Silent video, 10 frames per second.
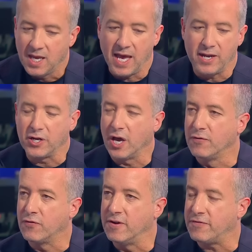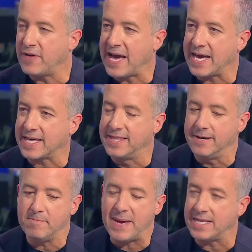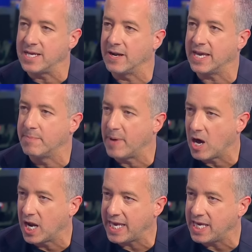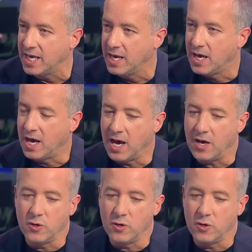And I know for a fact that Behdad Egbali,